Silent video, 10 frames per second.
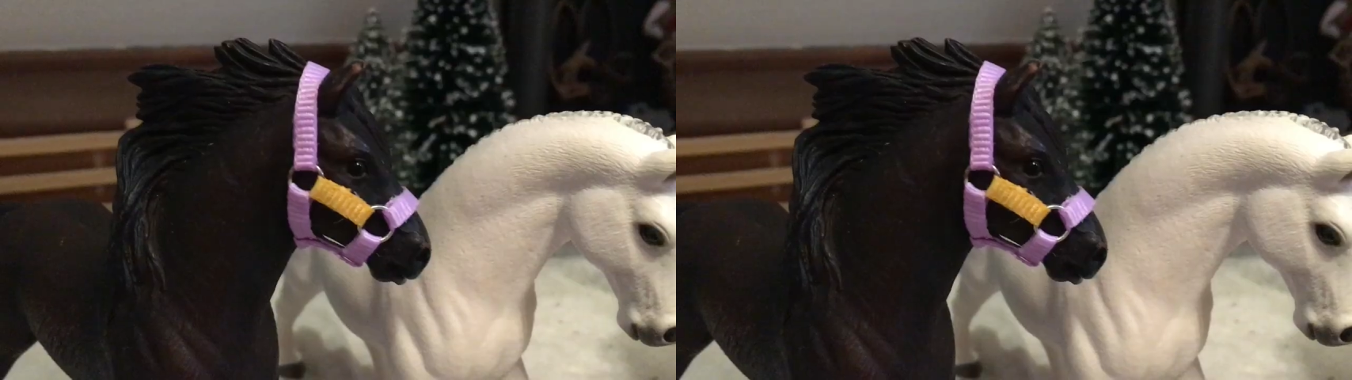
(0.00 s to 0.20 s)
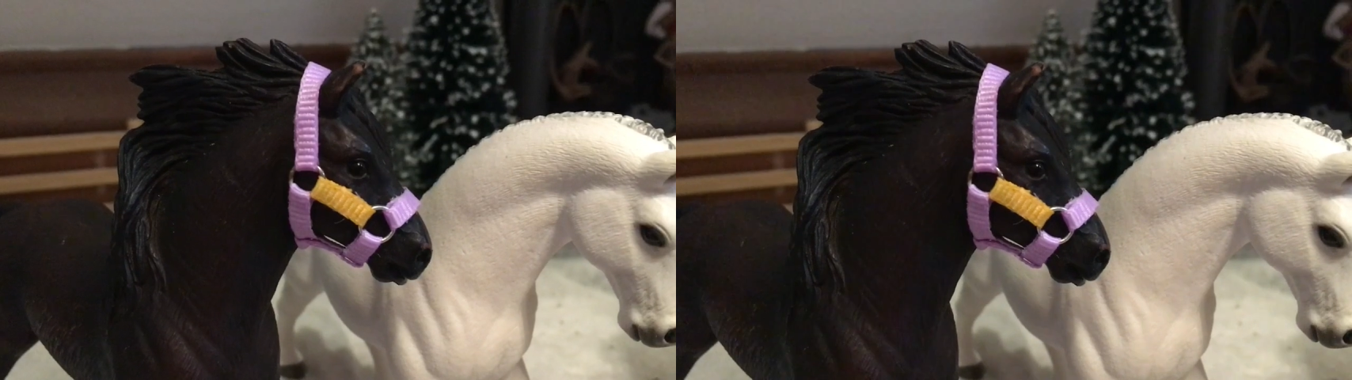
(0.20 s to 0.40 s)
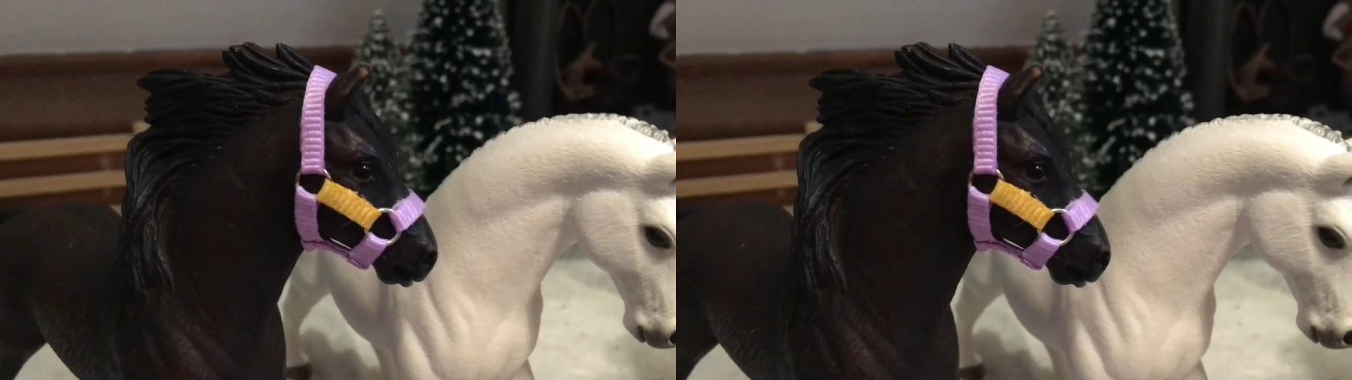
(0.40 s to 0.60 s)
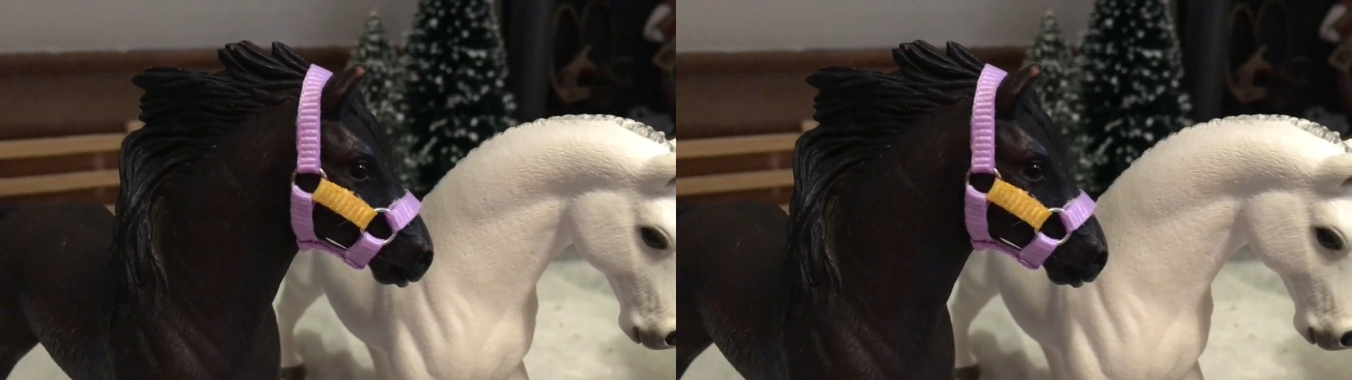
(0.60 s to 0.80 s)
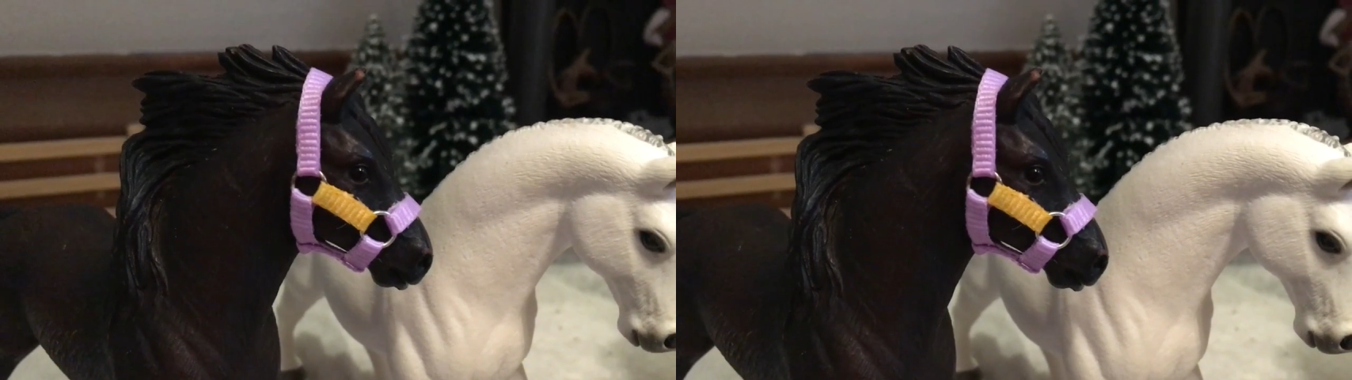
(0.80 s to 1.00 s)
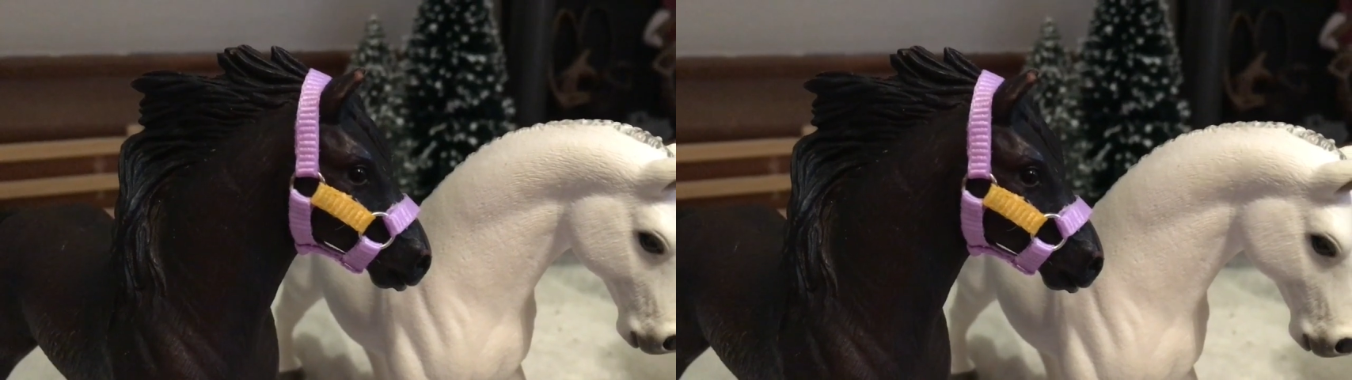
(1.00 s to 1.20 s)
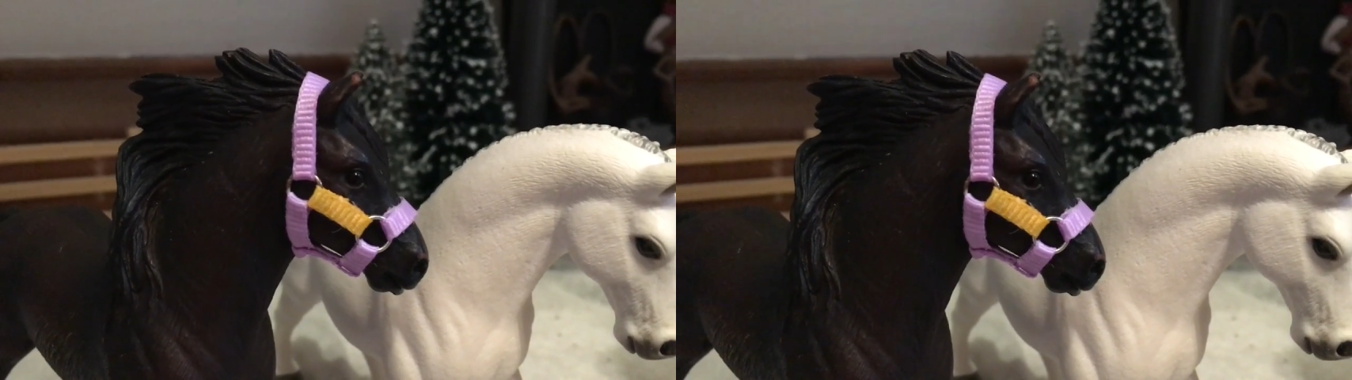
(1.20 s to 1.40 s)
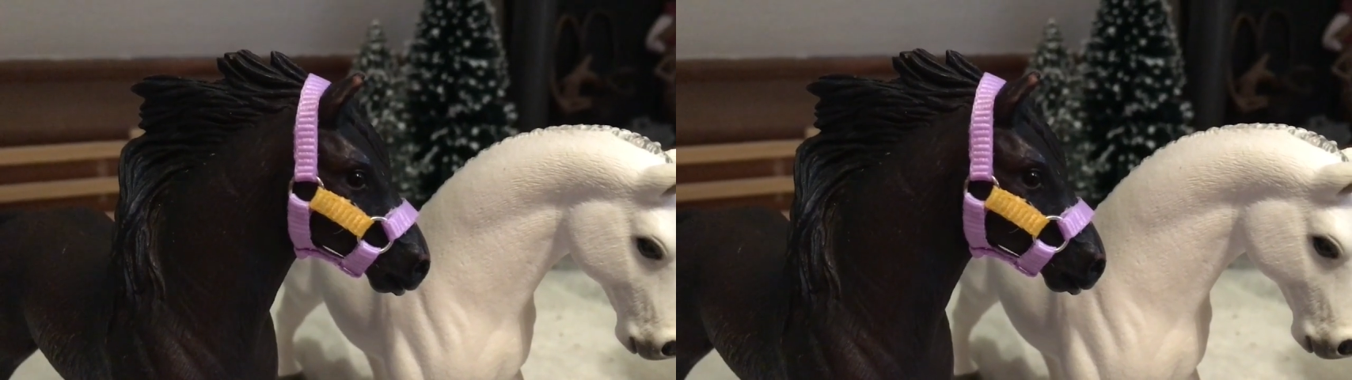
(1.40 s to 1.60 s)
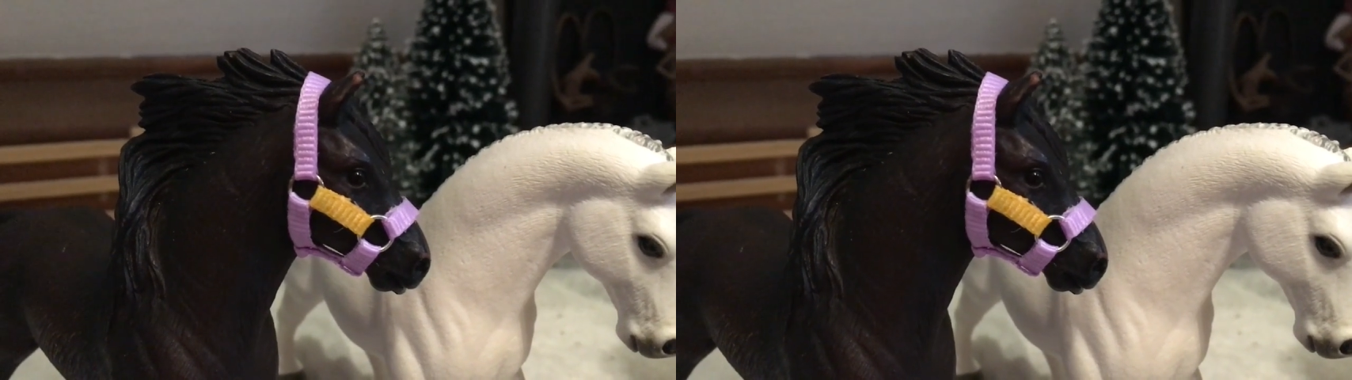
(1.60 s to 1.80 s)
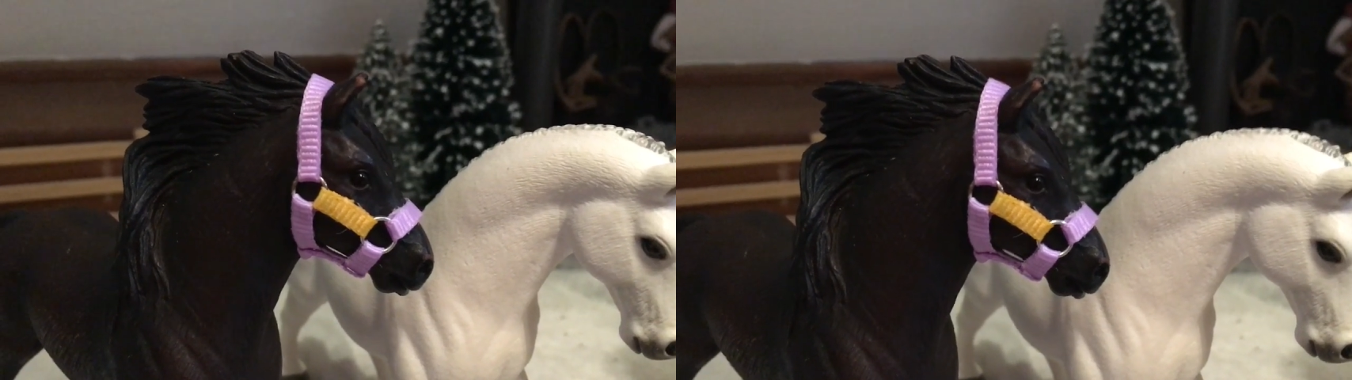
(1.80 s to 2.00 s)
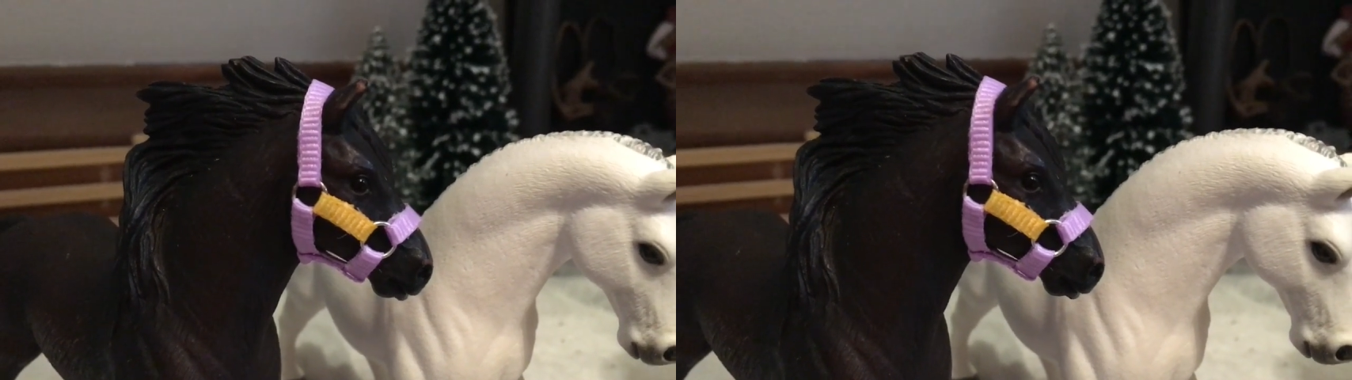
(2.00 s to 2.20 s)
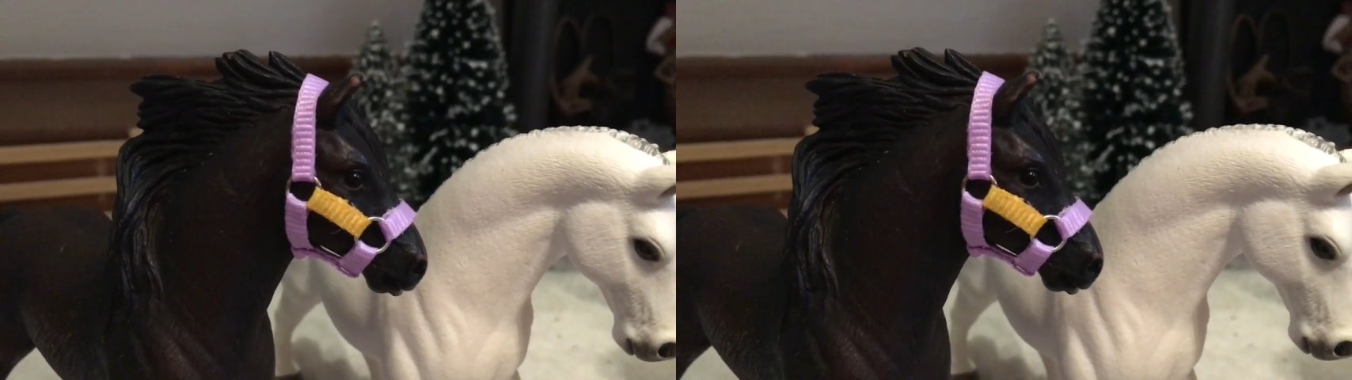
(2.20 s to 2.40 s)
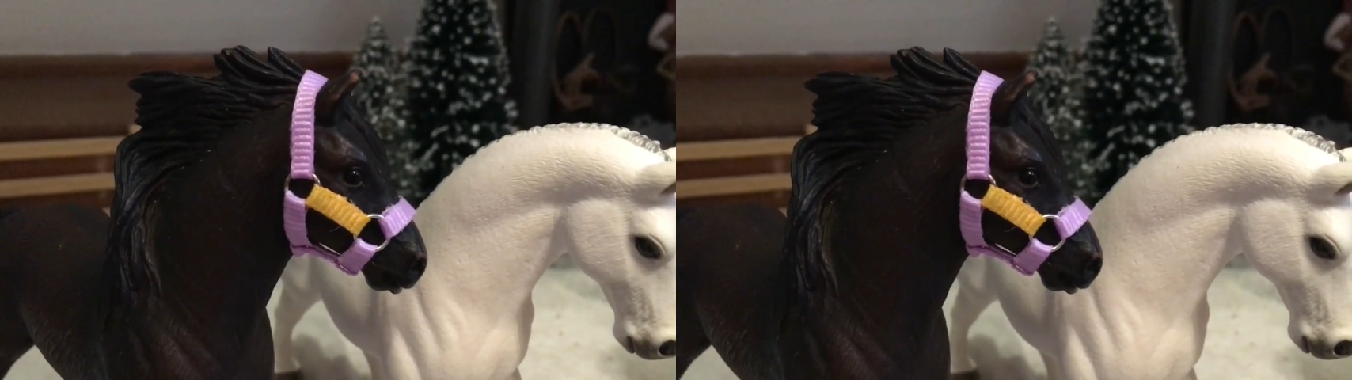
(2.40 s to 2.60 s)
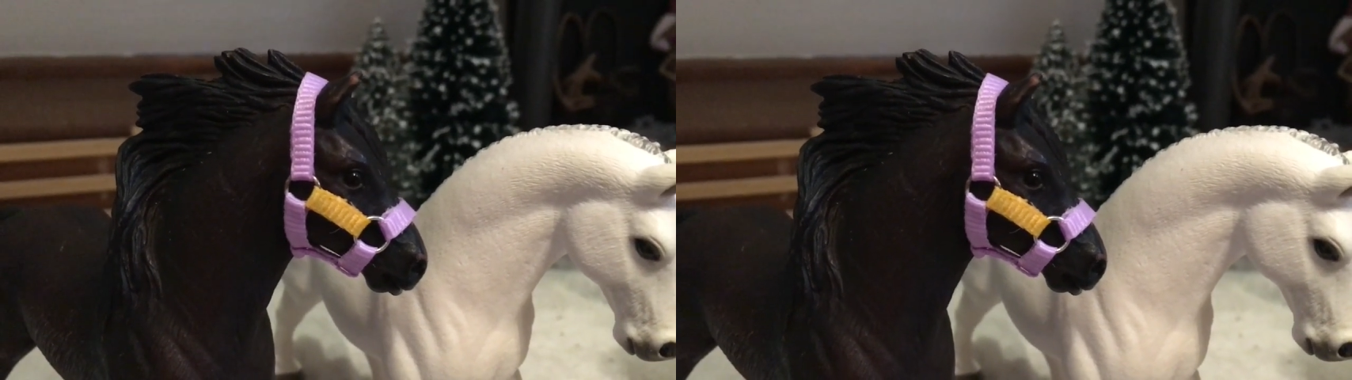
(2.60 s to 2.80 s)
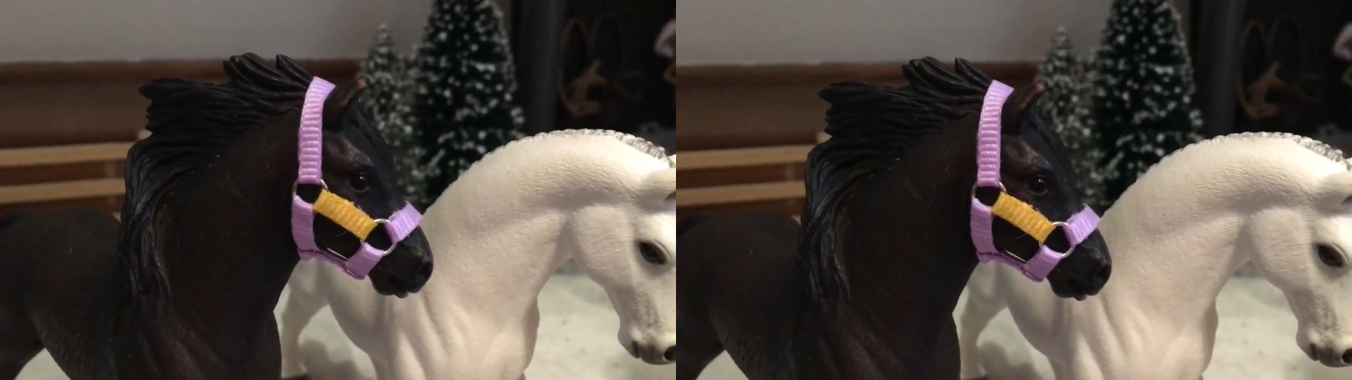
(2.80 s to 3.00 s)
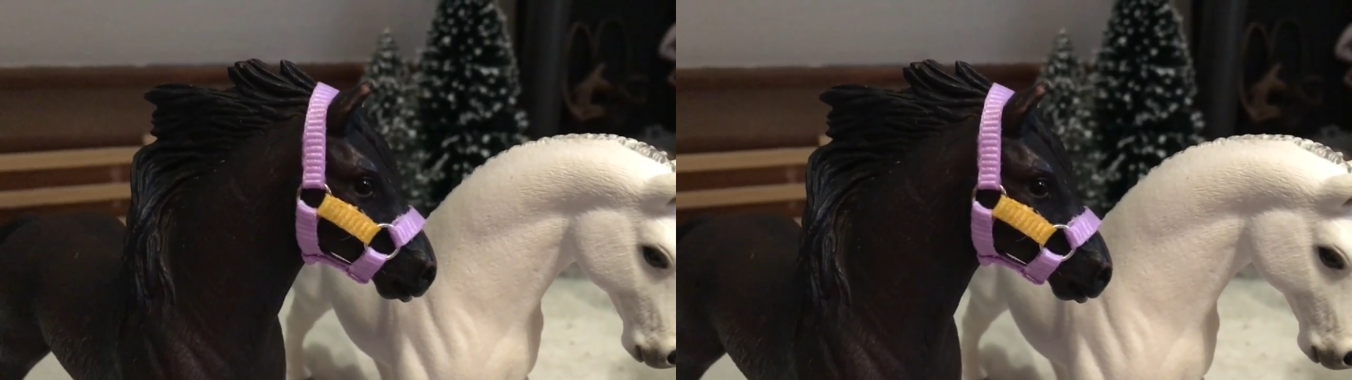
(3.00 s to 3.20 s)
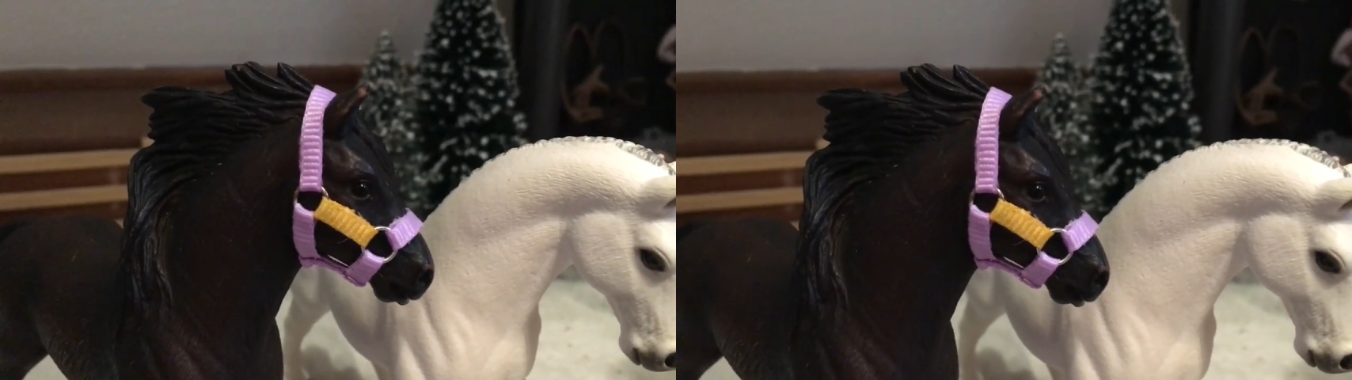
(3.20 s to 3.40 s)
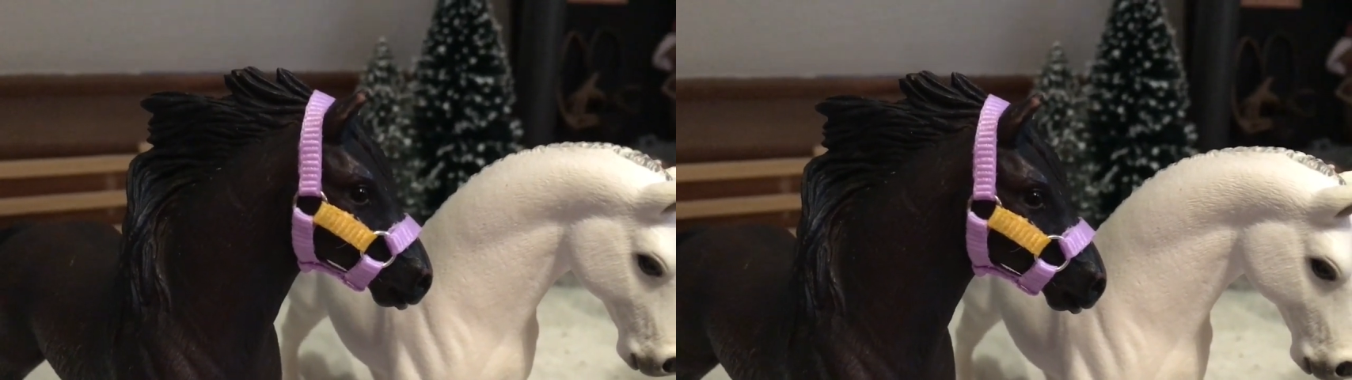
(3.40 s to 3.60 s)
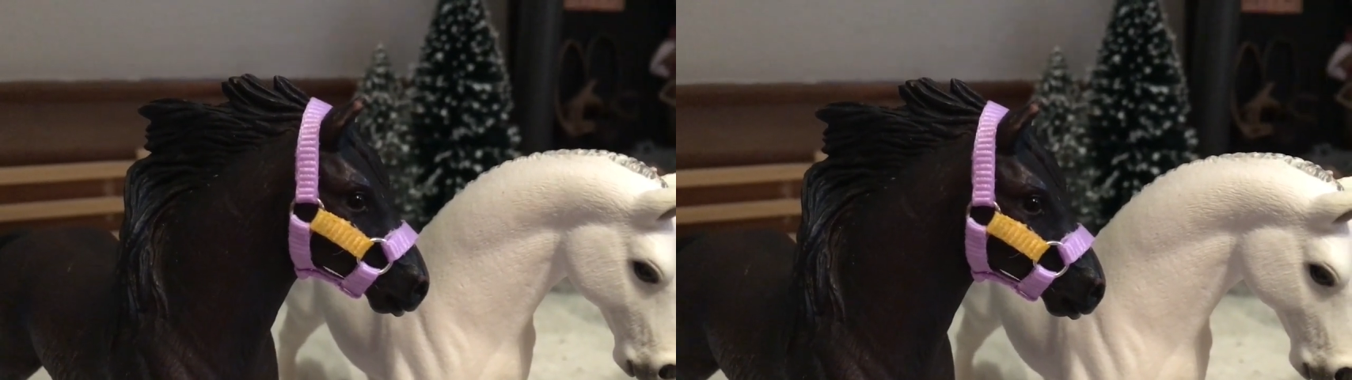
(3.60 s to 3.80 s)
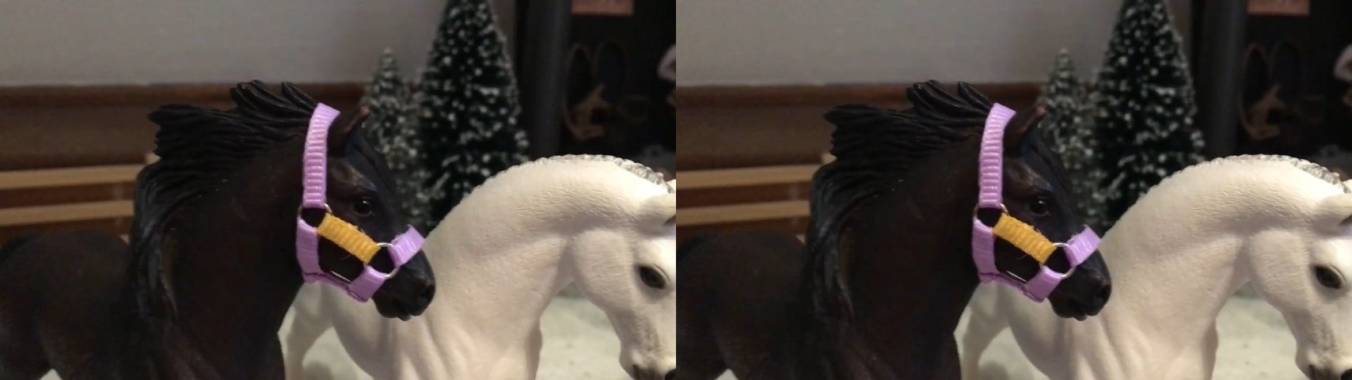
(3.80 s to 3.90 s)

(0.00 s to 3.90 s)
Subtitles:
No face is visible, so there are no lips to read.